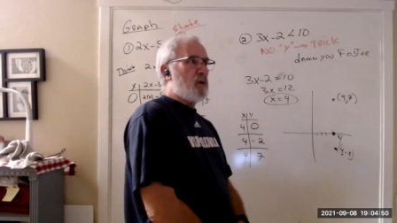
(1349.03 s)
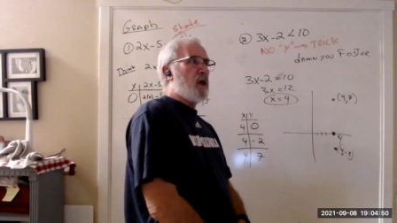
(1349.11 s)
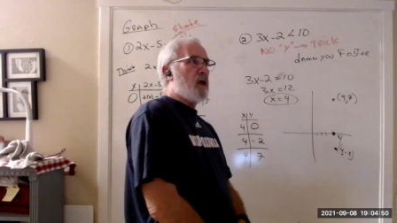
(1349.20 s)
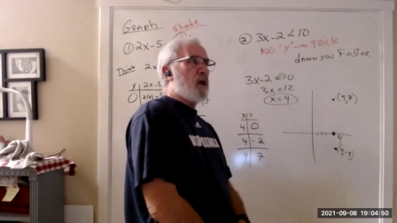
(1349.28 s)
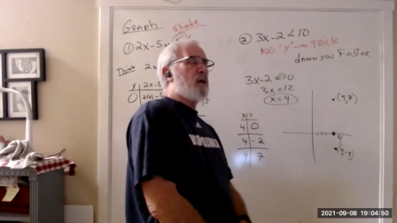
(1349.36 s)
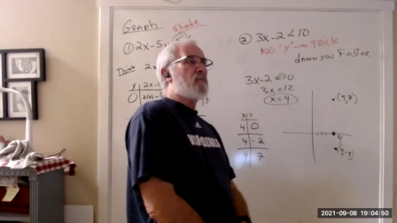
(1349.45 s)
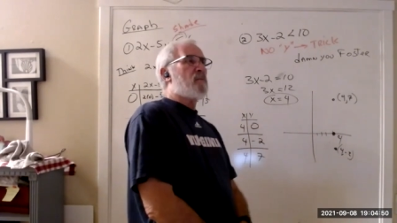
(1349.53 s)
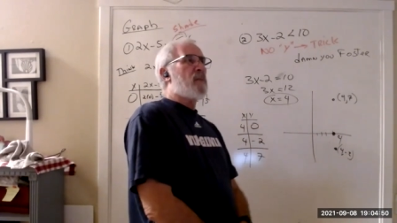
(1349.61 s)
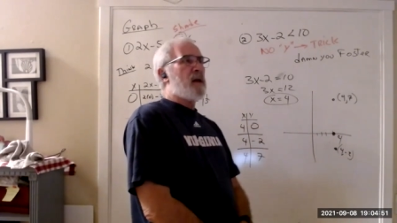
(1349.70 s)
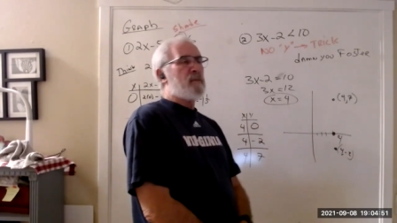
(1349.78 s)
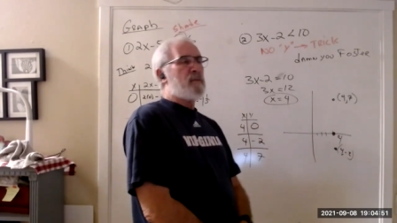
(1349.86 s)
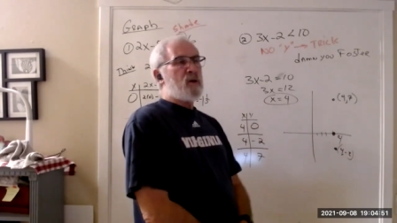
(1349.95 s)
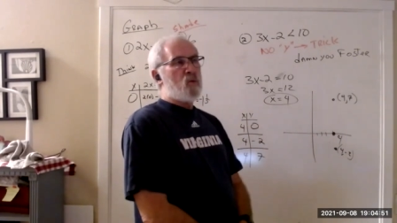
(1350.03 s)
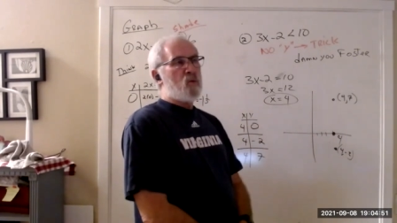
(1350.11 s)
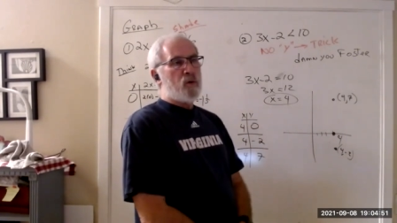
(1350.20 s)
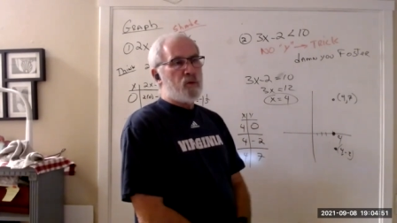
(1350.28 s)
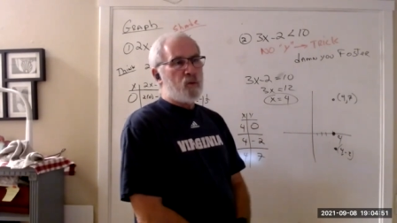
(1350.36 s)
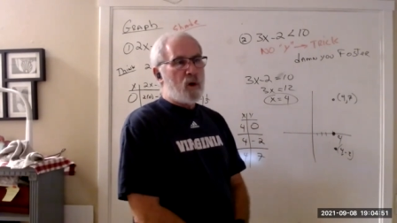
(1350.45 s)
it might be
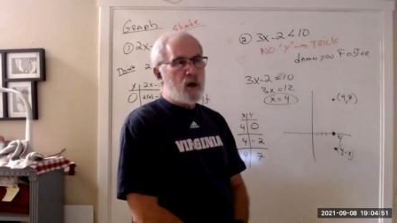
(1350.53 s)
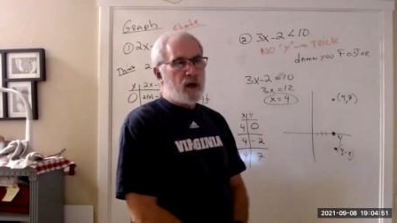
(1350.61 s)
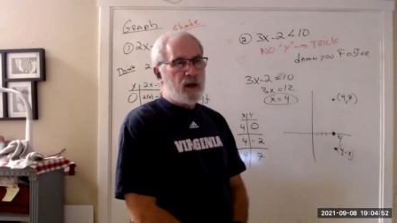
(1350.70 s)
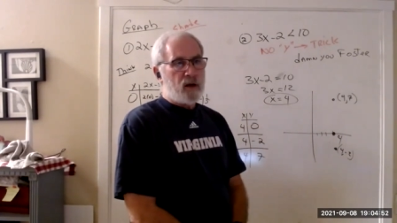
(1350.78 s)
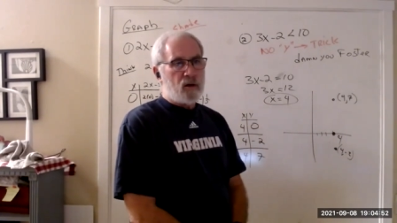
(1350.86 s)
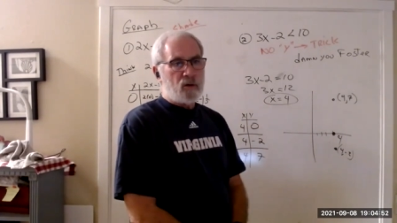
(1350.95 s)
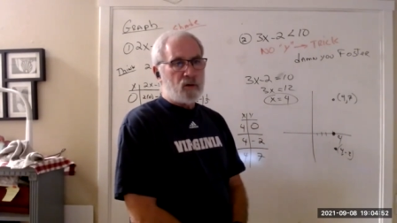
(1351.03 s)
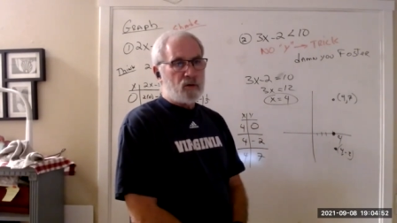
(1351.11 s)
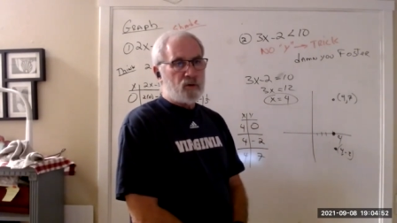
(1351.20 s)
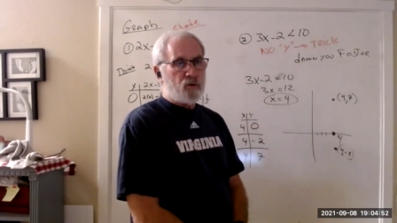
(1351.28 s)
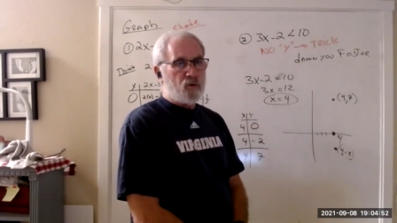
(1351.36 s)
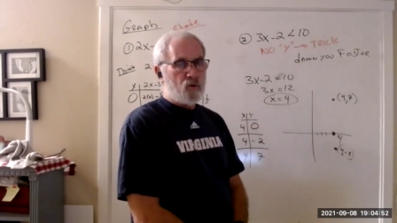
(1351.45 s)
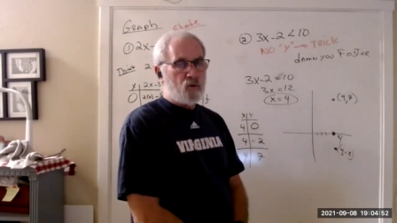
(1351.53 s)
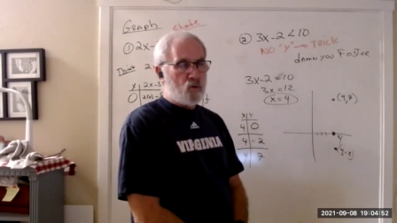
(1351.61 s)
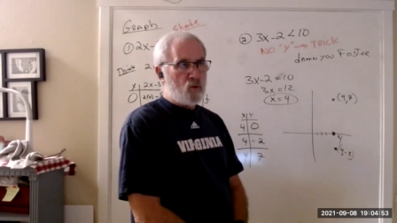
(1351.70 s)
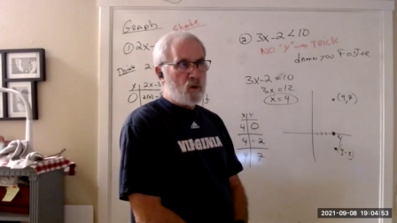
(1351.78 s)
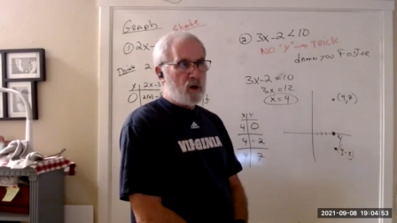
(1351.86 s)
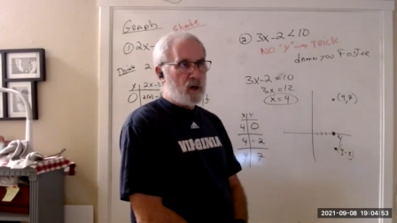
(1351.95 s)
worthwhile
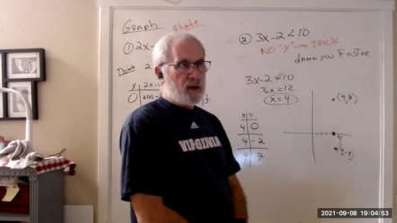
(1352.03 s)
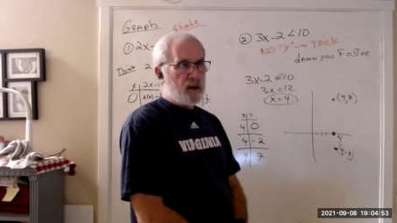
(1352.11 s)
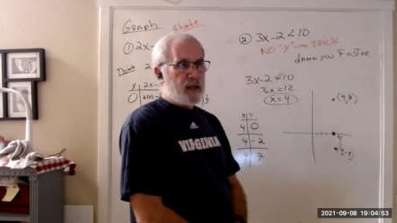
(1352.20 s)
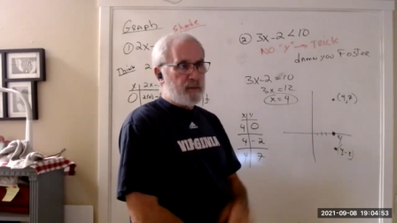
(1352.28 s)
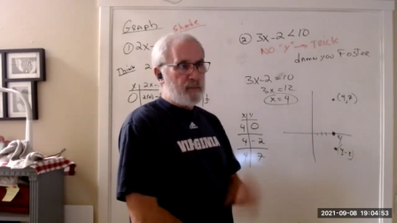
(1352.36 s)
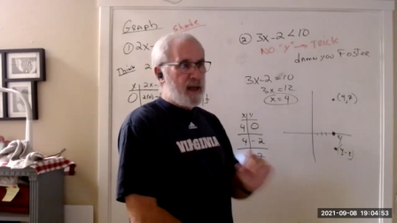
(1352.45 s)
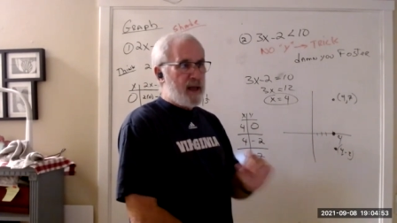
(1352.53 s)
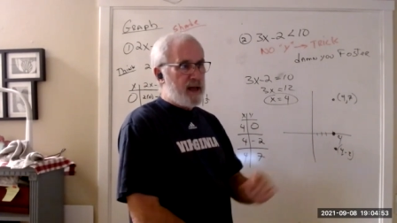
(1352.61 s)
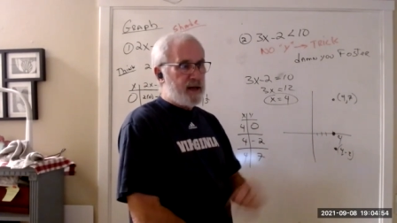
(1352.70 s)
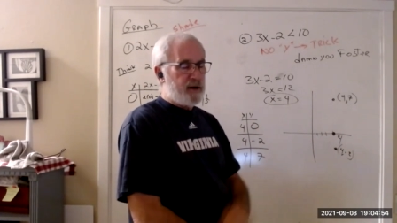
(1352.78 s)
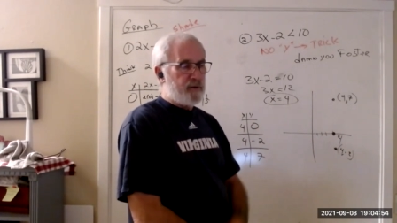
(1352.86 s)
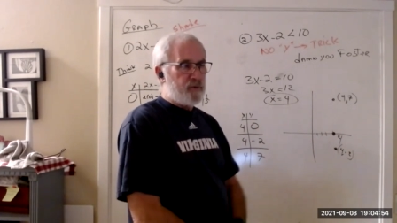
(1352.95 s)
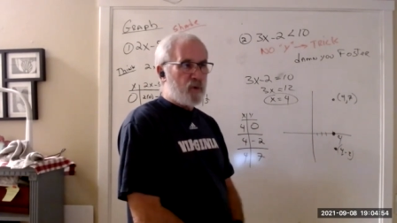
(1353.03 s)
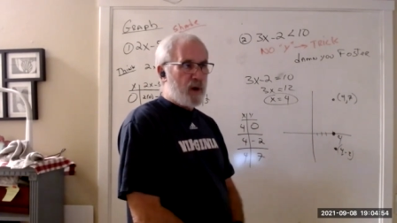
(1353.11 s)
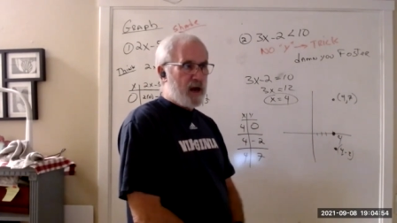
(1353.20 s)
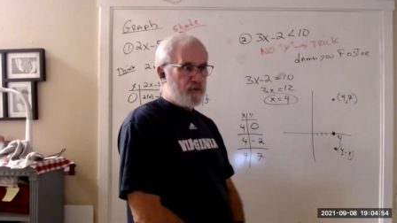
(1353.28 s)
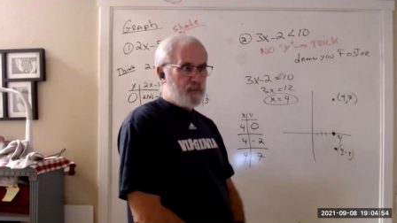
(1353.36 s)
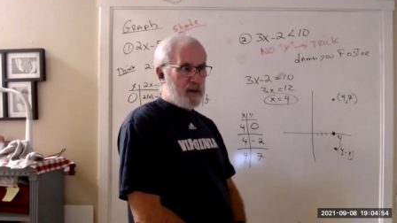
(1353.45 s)
to uh, get a pad of
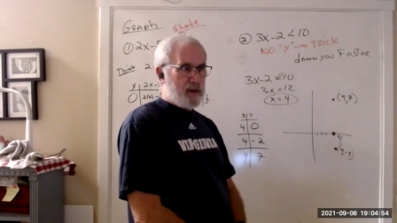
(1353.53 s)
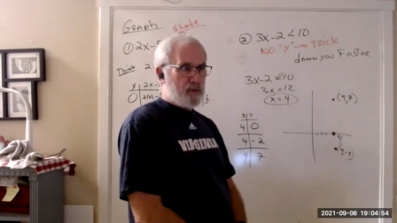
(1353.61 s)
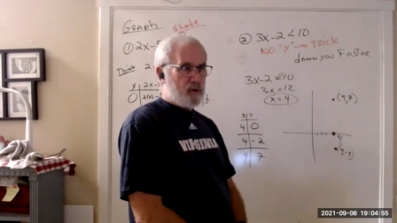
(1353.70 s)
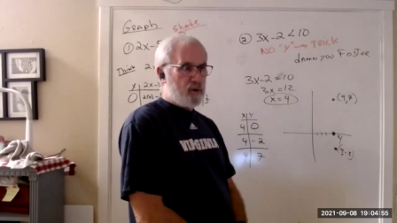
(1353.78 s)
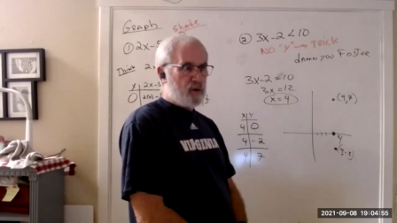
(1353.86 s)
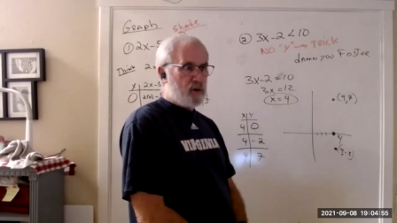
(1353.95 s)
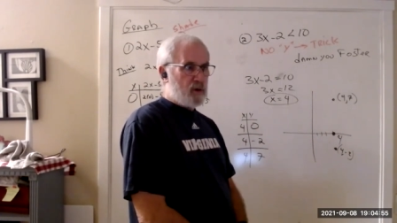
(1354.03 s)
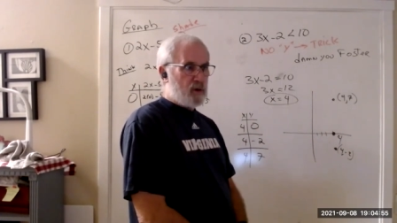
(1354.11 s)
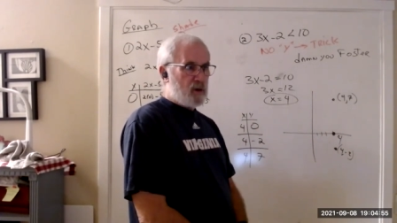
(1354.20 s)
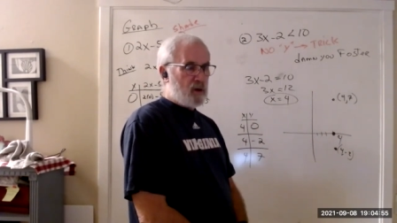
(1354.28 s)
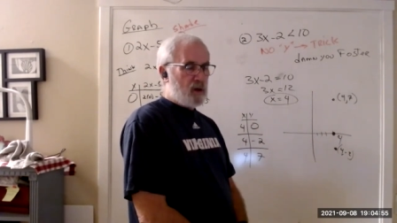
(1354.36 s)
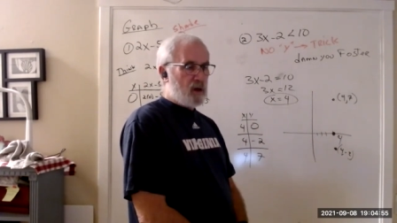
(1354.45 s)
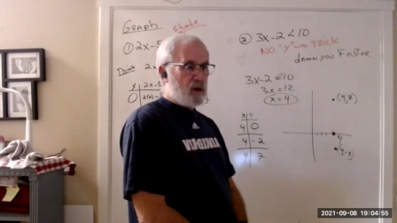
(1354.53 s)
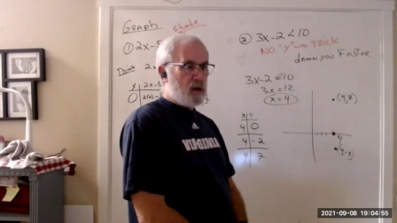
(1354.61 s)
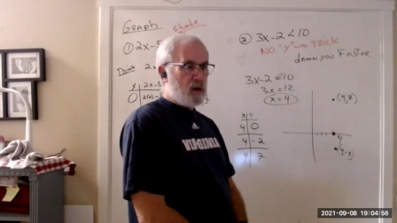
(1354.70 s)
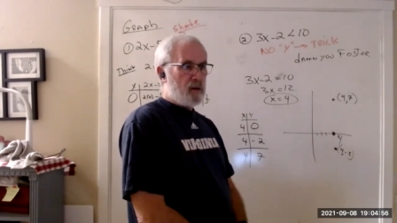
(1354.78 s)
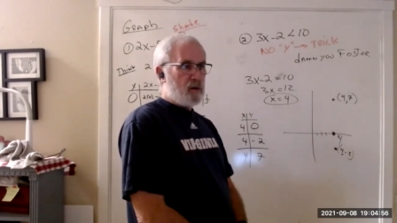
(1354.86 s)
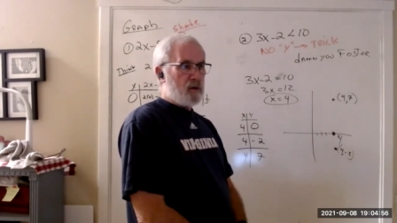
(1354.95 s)
graph paper.
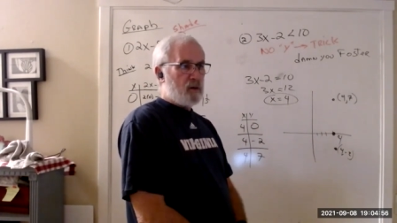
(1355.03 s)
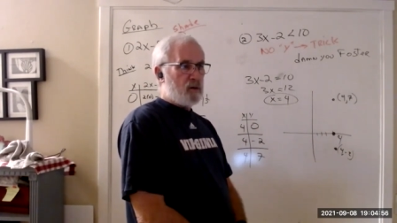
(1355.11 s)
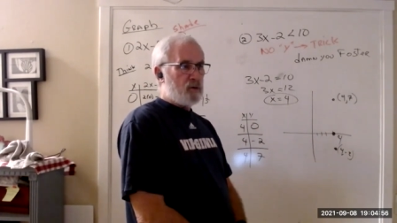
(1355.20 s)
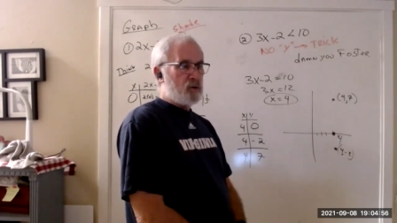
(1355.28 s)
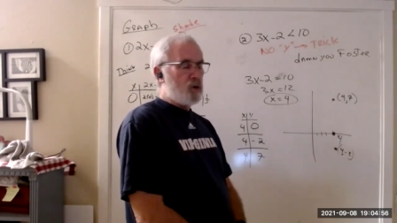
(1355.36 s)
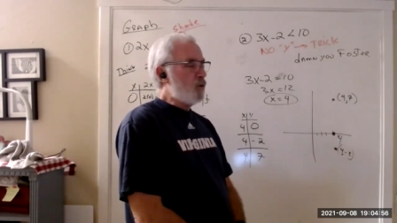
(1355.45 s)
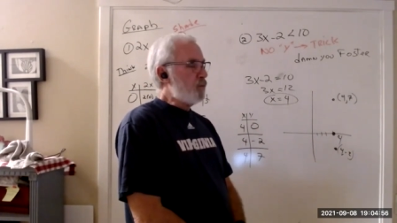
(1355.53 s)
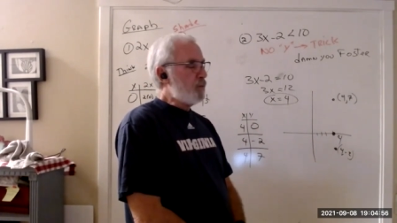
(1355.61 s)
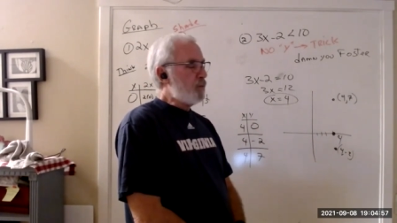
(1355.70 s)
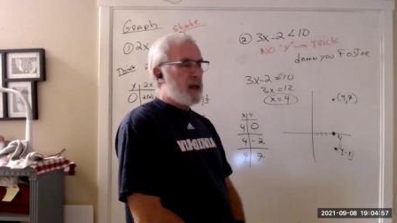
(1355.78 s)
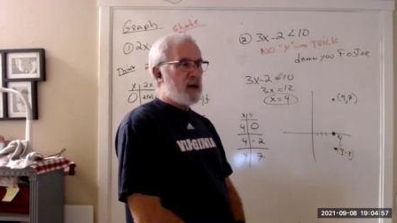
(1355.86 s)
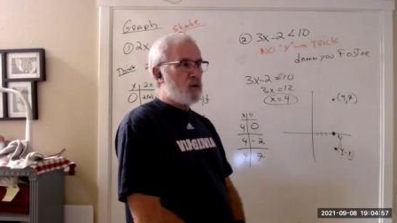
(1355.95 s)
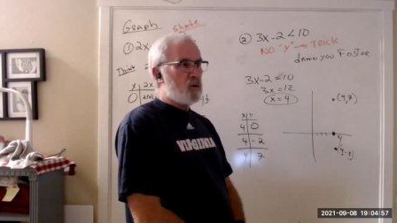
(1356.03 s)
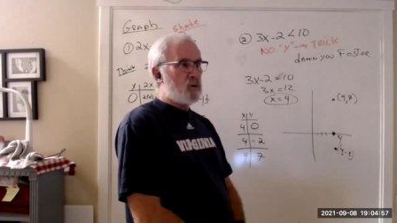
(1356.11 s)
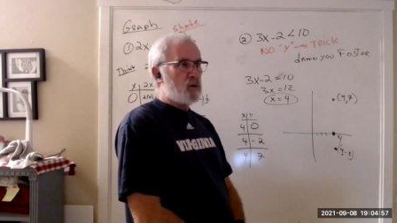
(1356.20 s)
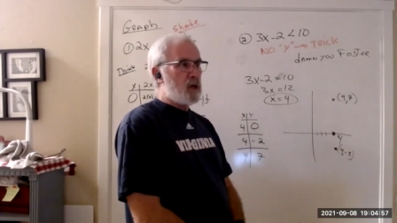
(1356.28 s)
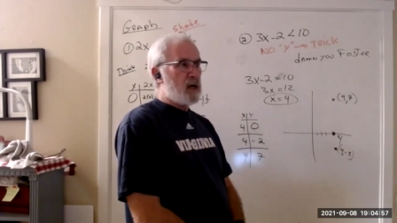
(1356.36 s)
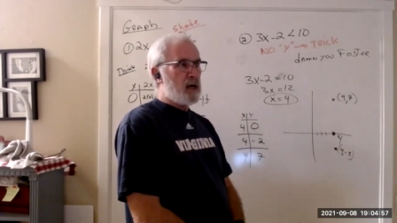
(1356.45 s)
Uh, don't pay a
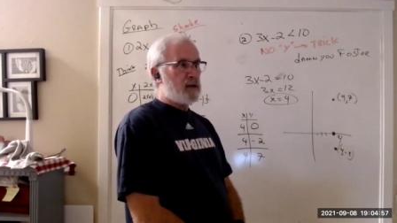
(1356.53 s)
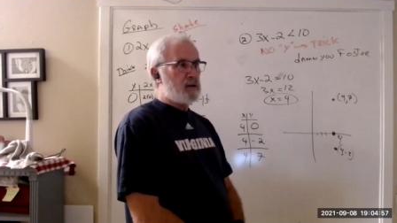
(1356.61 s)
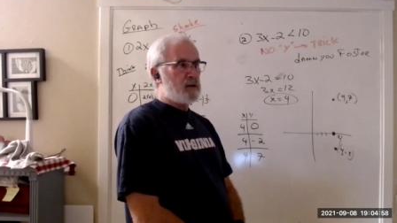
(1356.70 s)
whole lot.